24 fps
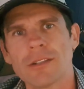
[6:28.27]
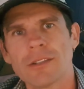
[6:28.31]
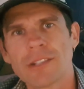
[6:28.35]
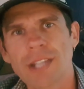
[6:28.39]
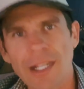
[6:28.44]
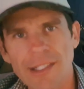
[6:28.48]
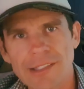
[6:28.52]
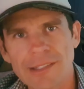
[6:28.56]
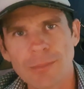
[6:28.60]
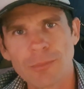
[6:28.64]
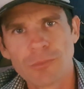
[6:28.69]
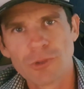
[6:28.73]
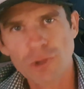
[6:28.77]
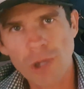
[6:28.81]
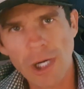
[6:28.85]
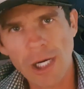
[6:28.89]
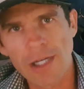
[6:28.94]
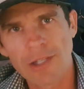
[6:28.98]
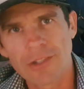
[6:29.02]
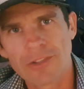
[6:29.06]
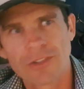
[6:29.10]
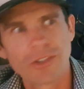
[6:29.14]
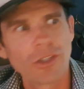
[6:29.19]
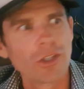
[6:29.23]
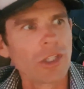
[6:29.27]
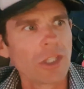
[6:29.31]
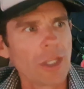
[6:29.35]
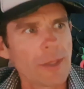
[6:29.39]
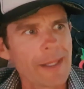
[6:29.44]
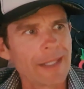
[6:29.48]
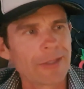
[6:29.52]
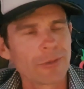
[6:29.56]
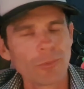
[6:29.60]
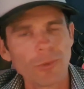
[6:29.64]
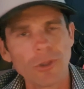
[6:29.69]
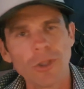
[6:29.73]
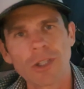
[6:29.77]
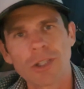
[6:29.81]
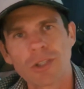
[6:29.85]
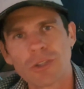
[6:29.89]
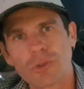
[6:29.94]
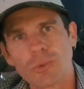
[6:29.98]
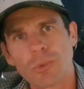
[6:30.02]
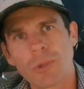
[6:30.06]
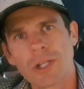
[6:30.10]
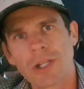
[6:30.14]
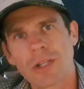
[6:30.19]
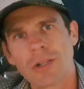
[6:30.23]
Take some drugs so you can get back to work and
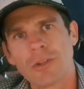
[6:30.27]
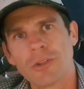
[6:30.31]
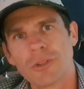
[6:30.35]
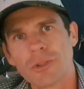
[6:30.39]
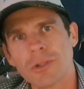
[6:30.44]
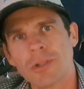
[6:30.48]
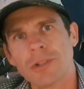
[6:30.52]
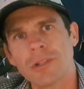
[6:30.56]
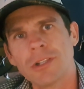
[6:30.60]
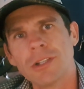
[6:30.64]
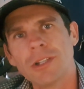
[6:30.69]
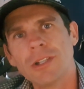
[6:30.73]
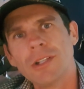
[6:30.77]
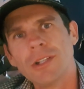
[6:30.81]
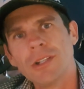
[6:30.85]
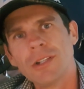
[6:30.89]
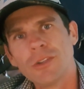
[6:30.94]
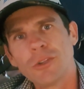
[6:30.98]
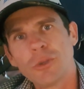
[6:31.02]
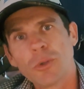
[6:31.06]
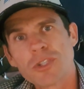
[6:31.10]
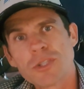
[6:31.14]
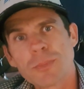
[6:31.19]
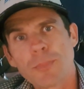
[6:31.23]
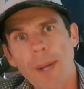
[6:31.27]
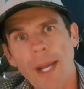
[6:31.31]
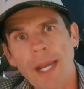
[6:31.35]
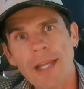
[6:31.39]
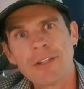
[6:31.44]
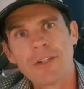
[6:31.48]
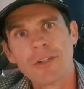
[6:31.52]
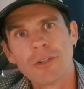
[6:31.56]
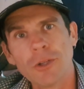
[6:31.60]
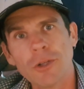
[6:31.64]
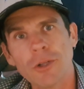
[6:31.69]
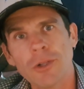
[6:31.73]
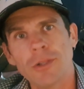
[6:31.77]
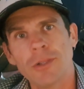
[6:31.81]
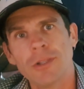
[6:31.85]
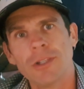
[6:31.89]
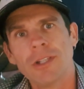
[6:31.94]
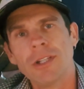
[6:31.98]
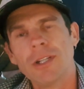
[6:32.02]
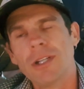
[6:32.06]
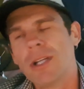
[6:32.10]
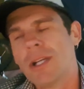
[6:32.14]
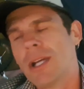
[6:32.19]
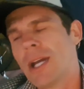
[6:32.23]
do what you got to do. Do what you're paid to do.
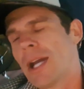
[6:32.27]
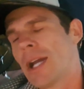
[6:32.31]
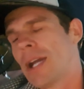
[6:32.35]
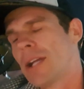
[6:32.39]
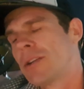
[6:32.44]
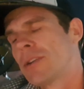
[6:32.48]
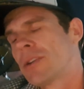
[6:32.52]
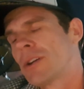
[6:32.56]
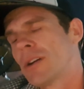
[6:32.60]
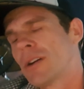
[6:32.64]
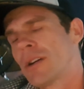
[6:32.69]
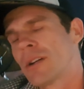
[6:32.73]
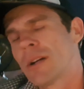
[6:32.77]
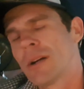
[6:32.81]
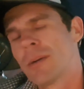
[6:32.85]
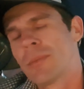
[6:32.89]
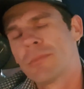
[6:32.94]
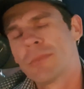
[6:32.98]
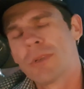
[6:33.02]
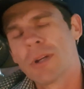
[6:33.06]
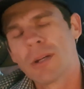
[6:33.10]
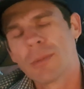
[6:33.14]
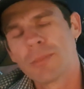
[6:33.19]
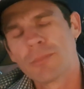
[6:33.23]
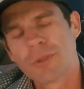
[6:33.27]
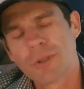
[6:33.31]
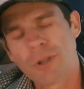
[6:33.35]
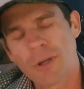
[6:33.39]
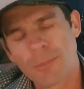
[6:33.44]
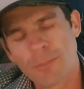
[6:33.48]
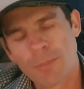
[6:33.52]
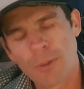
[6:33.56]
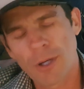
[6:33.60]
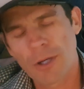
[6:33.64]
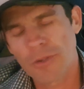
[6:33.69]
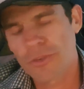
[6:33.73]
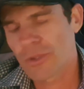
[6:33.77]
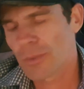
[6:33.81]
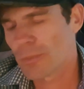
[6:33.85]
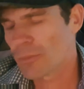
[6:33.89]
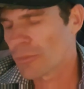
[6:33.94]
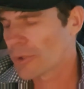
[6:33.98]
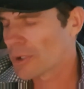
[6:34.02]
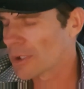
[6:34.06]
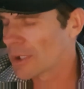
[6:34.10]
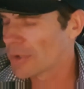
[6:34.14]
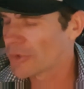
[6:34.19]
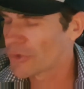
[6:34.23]
Hey, dog, I'm, a uh, dog boss, I'm
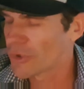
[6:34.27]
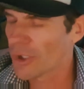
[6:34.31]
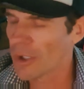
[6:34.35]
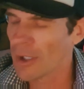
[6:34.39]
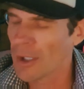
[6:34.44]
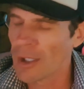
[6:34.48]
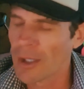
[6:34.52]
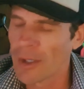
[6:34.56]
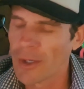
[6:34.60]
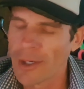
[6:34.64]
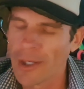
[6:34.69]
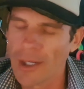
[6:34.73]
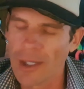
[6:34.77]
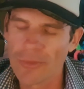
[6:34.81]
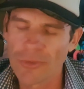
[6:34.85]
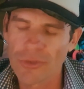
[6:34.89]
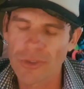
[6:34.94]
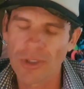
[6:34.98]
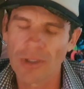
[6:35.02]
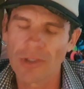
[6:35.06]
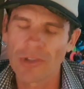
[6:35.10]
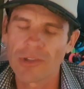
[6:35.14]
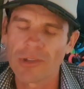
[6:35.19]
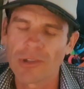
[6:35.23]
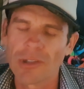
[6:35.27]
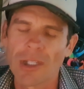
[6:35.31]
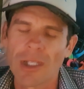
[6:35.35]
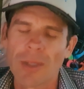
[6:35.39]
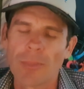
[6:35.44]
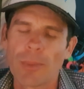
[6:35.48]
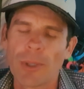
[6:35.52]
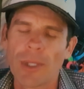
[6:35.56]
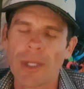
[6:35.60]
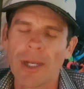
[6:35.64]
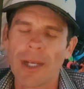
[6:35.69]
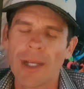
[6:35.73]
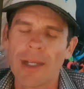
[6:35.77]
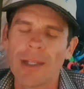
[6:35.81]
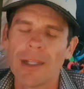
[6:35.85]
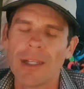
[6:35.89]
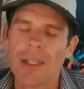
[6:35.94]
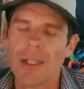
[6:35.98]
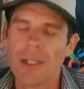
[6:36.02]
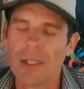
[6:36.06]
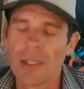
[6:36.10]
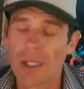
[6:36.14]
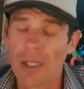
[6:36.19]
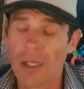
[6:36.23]
really tired today. I'm just going to sleep in, eh?
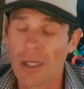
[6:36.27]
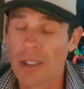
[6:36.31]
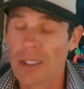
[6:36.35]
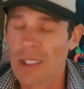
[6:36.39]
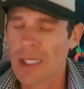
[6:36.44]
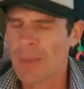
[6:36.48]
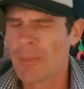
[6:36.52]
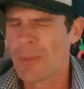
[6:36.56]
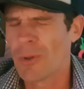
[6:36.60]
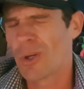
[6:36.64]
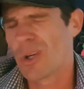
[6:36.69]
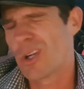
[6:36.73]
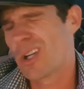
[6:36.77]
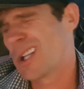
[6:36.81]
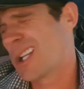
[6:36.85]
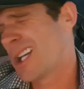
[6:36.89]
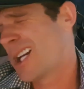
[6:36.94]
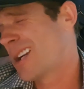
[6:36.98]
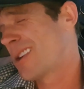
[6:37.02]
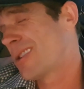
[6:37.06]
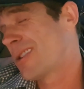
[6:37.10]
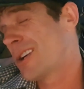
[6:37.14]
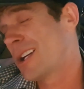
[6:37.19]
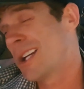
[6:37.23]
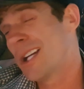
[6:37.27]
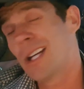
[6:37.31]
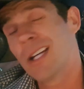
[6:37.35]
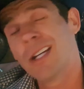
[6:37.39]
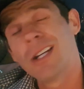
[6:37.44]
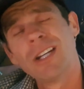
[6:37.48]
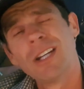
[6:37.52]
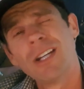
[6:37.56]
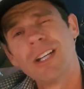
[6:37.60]
I'll come over later on, eh?